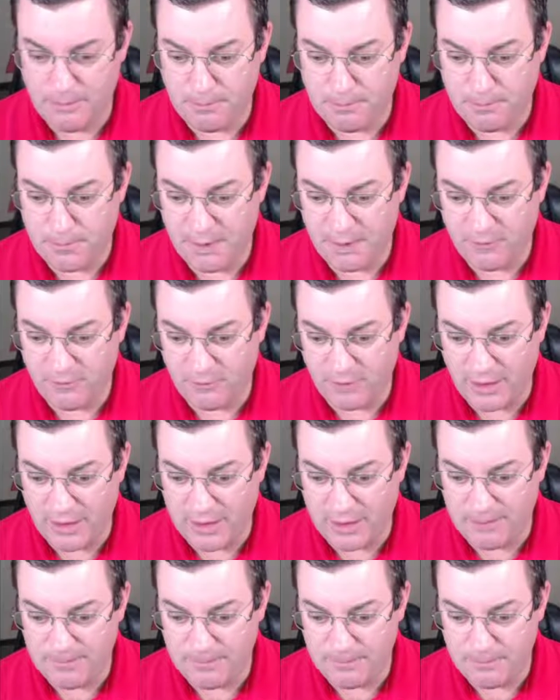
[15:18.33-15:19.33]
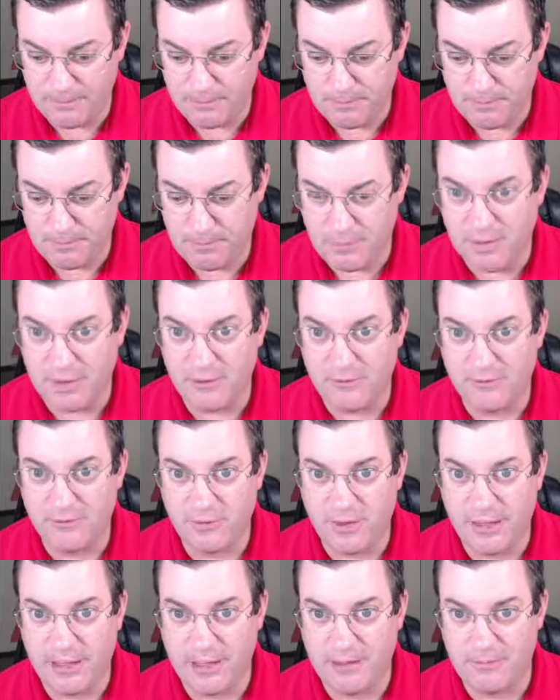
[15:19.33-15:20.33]
B flat, B
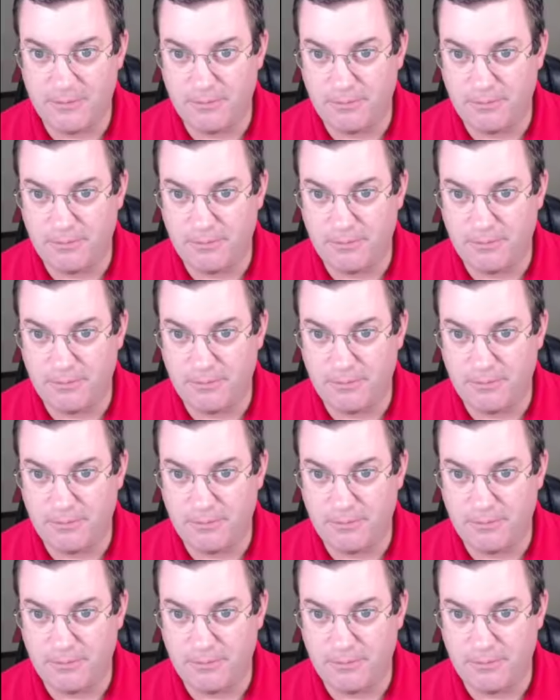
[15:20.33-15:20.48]
flat,